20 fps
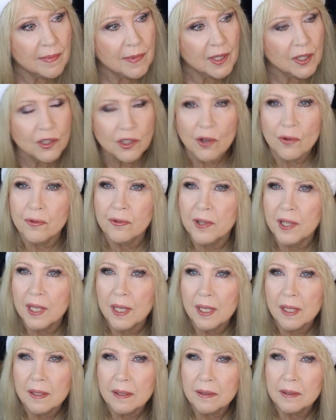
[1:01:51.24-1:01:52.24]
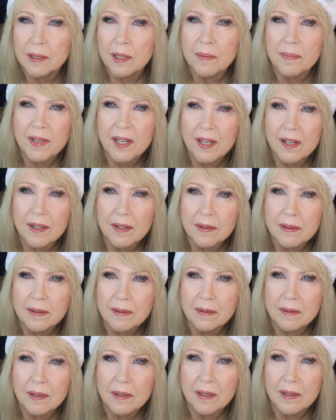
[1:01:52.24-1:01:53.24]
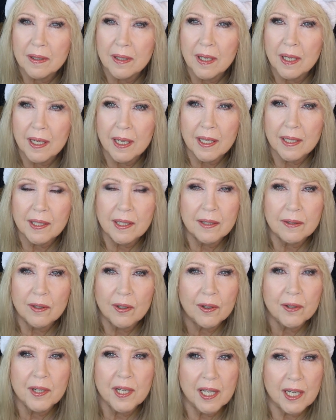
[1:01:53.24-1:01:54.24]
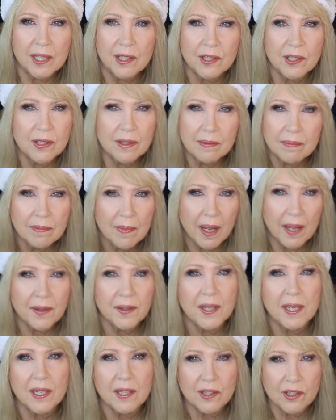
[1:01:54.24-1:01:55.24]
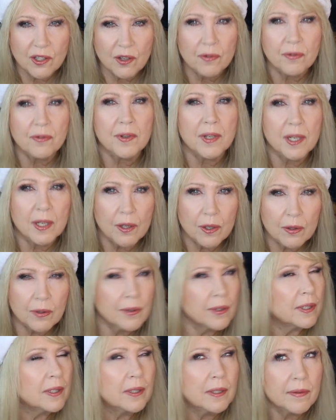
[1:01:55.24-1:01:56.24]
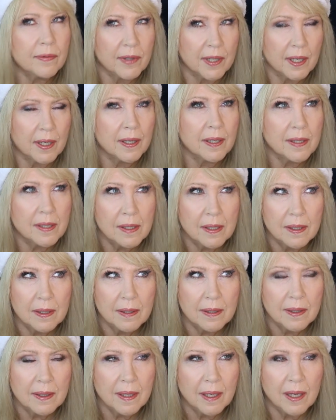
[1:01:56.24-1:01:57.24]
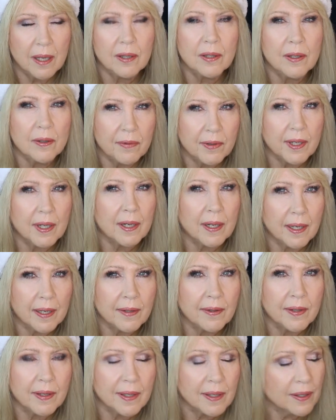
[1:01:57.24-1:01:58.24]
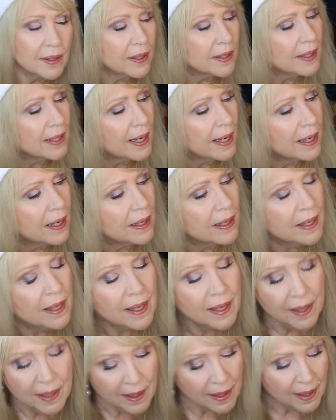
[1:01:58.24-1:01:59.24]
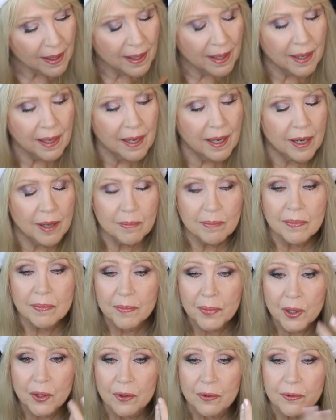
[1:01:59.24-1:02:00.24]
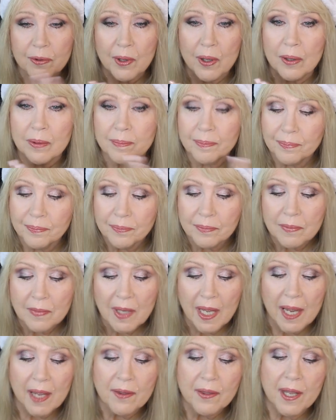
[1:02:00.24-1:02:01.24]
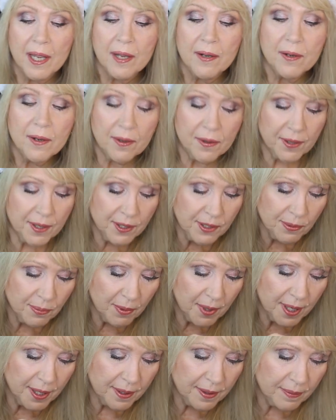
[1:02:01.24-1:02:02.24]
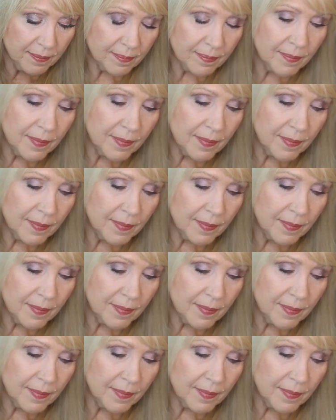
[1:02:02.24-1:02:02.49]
Sophia? Olivia? Her niece. I think it's Sophia or Olivia. Olivia, I think, yeah. Beautiful. And then this one,